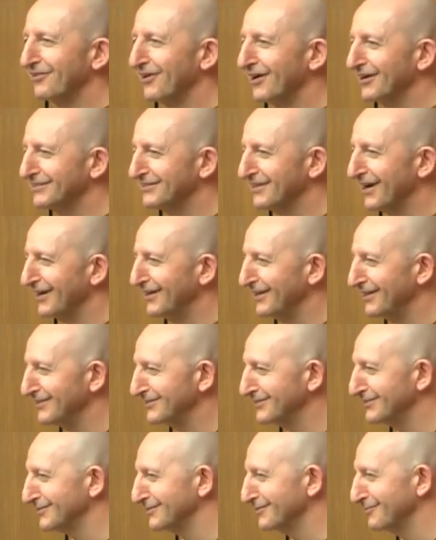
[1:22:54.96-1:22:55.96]
Farang
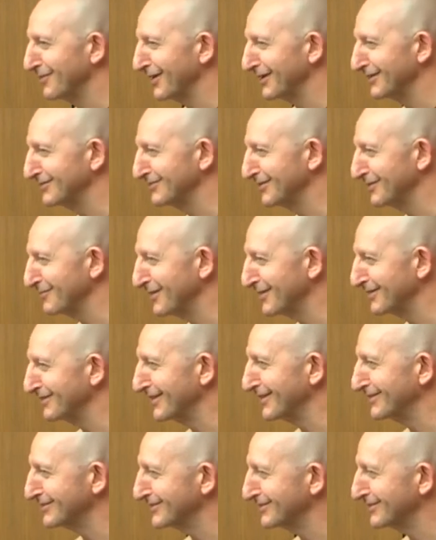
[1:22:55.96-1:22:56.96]
Chinese practicing
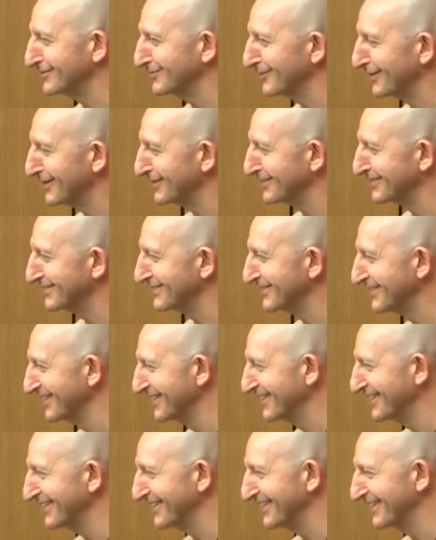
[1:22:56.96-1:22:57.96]
meditation as well as
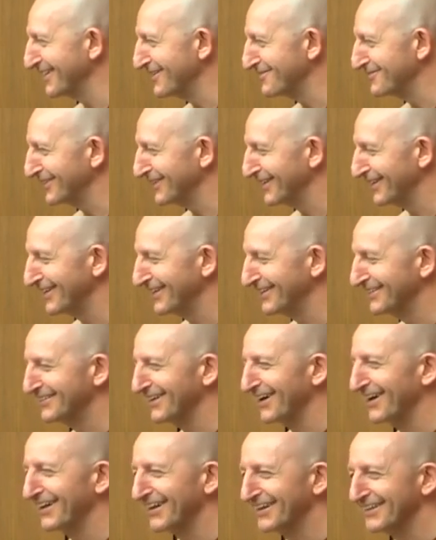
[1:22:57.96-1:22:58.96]
uh, over here
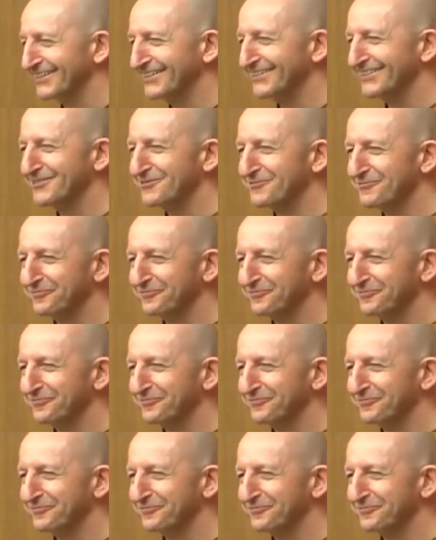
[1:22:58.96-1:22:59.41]
in Thailand.